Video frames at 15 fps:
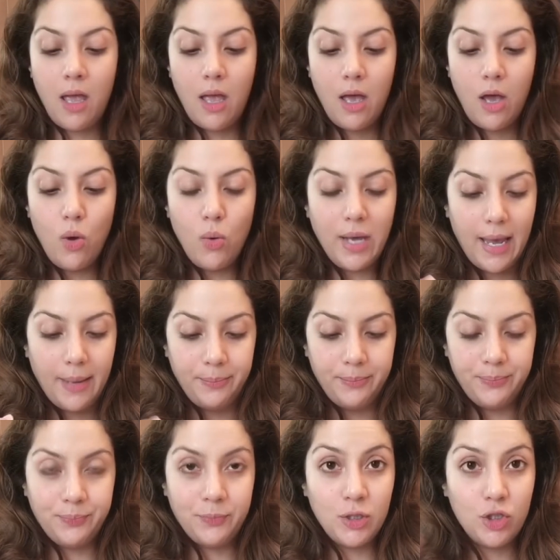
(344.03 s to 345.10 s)
Okay,
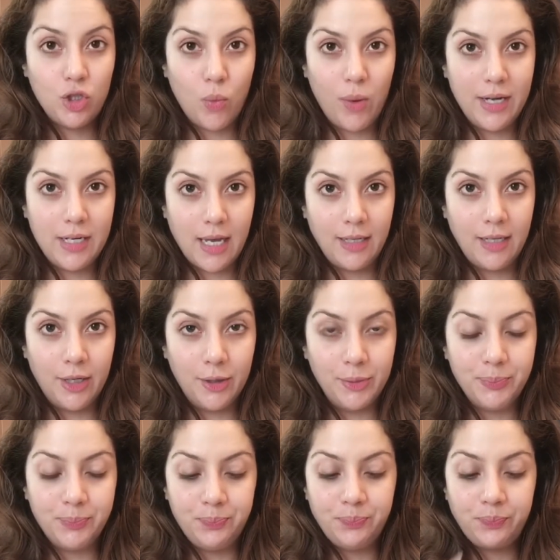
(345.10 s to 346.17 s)
so we're done here.
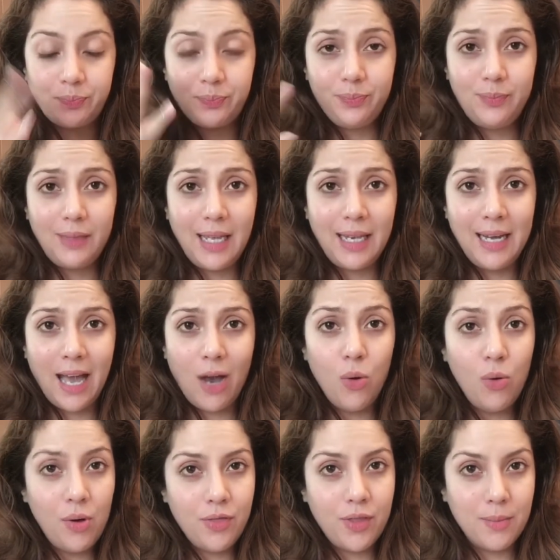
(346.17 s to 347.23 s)
Now
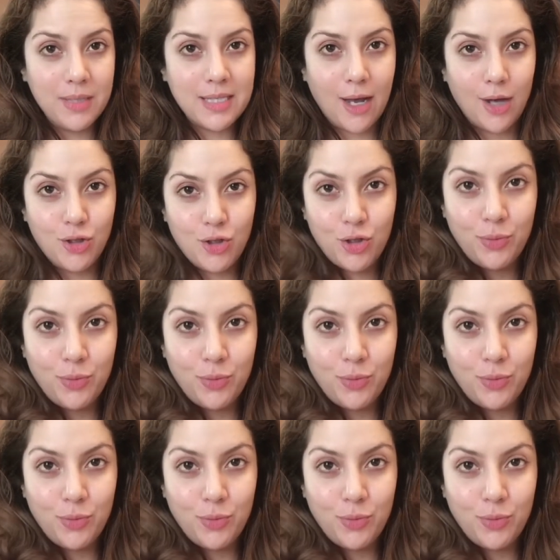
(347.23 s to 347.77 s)
the massage.